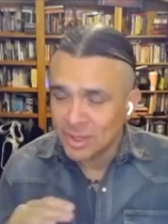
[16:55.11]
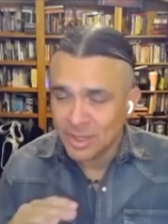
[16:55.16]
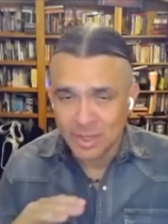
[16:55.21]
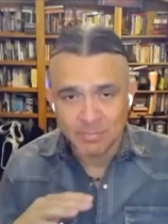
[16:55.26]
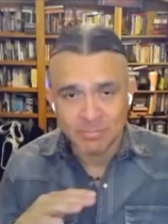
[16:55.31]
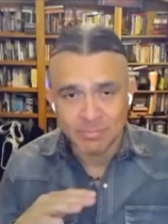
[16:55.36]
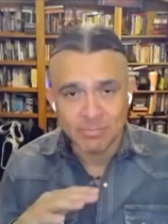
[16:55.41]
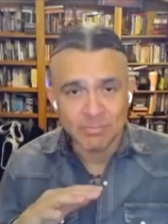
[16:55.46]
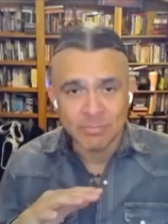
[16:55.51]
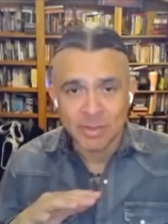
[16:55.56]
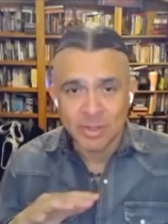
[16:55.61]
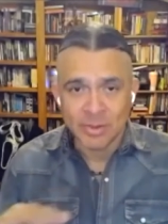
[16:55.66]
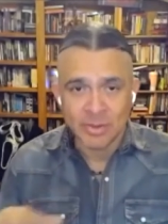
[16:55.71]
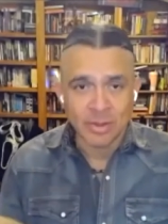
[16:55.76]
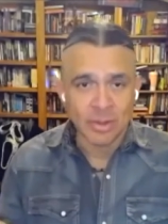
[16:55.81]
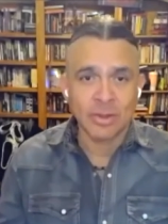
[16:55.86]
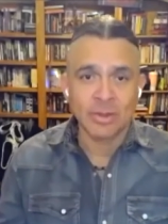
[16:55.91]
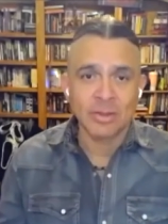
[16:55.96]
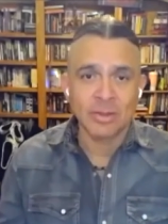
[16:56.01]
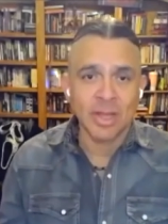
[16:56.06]
and it's
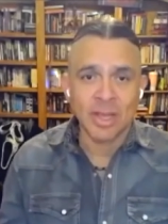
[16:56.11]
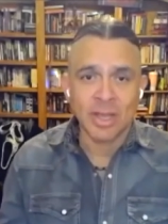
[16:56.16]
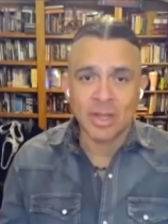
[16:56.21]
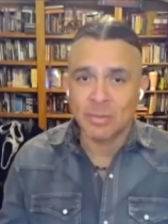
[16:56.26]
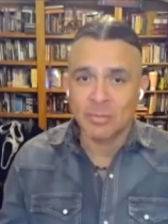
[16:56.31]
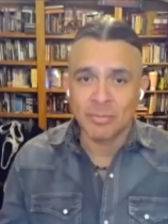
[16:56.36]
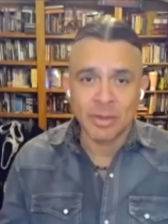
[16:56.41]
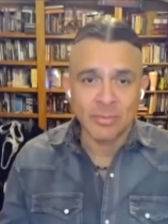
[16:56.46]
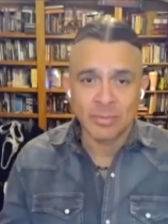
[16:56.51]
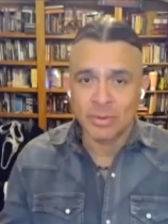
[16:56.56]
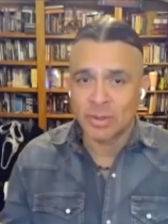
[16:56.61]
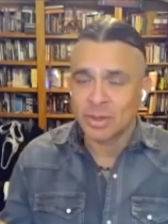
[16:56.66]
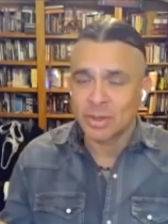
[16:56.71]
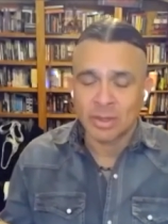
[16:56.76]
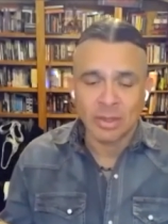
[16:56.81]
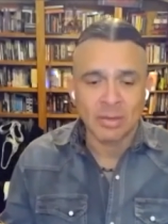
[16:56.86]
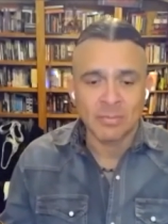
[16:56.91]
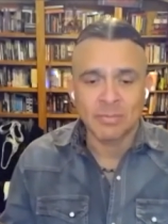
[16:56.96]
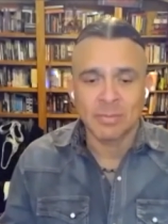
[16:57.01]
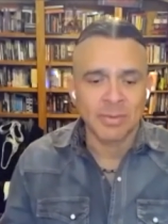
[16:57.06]
a hard line. I'm never going to
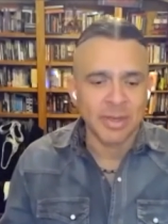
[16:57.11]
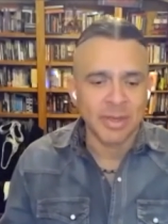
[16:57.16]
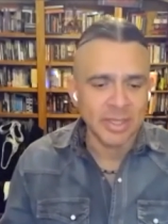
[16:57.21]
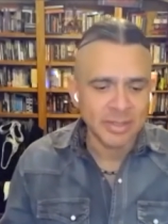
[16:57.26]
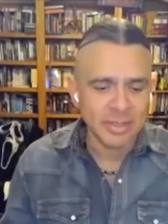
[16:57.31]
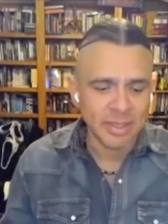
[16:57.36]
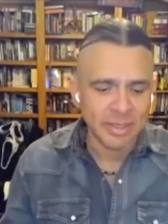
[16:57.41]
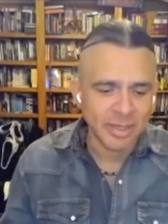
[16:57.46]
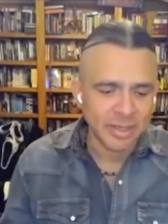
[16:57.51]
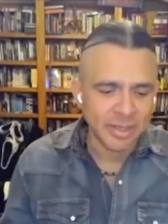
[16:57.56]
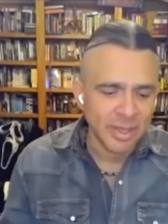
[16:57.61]
compromise on it.